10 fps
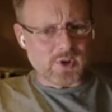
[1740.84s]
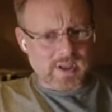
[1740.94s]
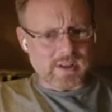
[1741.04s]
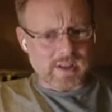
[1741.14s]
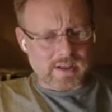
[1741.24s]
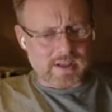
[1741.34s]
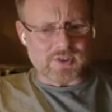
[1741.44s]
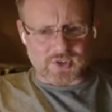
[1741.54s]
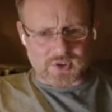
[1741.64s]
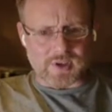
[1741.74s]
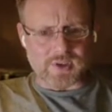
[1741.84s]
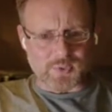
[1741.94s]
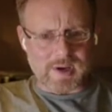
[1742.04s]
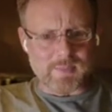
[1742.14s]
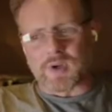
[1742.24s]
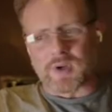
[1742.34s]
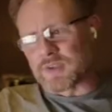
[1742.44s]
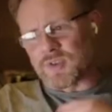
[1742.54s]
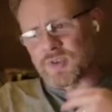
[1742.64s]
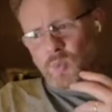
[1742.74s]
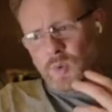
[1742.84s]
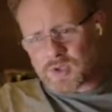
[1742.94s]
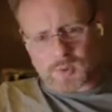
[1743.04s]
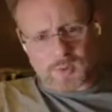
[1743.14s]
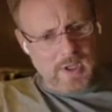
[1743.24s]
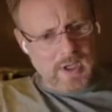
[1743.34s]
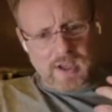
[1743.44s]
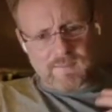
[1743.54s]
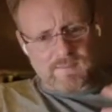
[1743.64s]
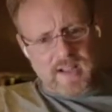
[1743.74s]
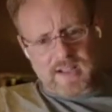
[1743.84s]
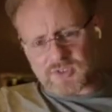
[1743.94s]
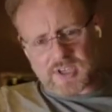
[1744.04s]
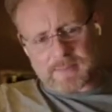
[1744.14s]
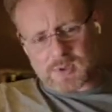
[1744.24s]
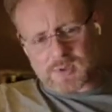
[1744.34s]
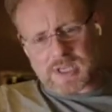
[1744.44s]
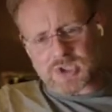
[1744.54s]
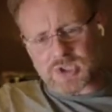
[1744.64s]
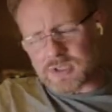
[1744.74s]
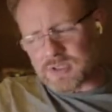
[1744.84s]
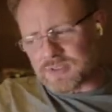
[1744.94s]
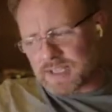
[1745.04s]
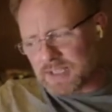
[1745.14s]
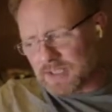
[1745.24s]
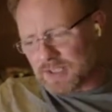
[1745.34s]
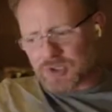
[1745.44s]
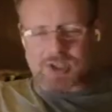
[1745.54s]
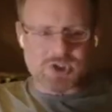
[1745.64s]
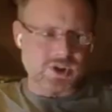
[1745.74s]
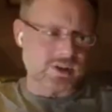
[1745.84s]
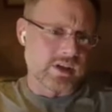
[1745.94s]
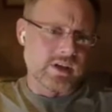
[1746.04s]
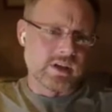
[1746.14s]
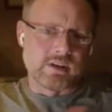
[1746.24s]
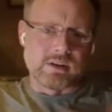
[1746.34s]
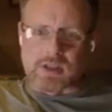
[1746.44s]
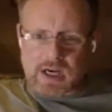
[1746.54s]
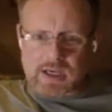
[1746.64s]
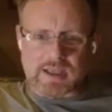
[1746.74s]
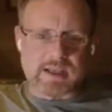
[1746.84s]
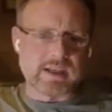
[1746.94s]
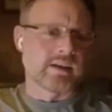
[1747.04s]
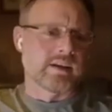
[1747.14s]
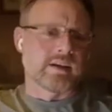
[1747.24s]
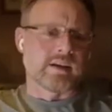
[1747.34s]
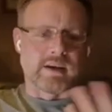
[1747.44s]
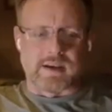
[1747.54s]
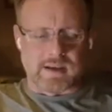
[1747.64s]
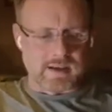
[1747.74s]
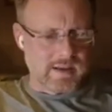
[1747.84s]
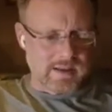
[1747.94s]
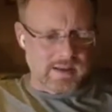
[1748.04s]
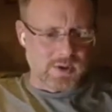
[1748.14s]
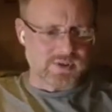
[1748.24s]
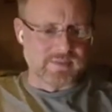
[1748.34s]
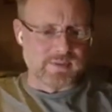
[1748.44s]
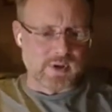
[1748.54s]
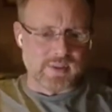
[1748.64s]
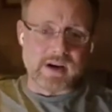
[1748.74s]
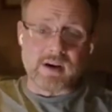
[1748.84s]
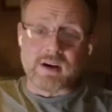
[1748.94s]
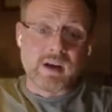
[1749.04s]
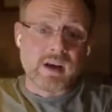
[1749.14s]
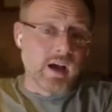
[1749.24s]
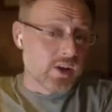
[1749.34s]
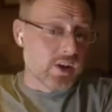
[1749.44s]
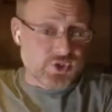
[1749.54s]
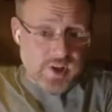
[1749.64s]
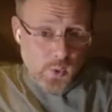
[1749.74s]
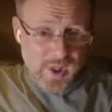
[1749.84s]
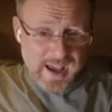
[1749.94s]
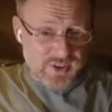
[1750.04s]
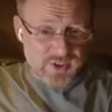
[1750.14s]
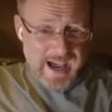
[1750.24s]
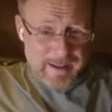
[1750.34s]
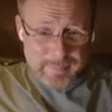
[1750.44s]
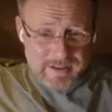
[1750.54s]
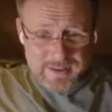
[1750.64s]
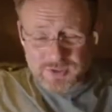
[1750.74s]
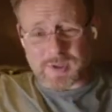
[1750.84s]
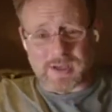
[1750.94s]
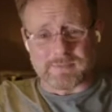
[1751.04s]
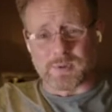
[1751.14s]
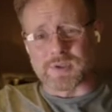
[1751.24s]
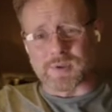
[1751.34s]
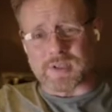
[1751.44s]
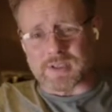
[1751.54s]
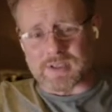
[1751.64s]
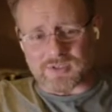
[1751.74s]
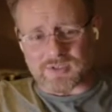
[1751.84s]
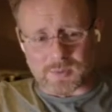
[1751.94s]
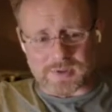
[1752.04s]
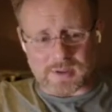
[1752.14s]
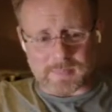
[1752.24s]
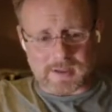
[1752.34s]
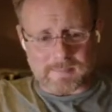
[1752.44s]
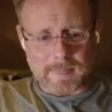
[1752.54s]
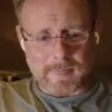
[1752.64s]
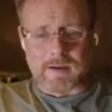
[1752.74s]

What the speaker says: looking like a serious framework. There's this way to do advanced computation, data integration, logging, it's kind of all there. A SQL has to happen, and so Confluent created KSQLDB,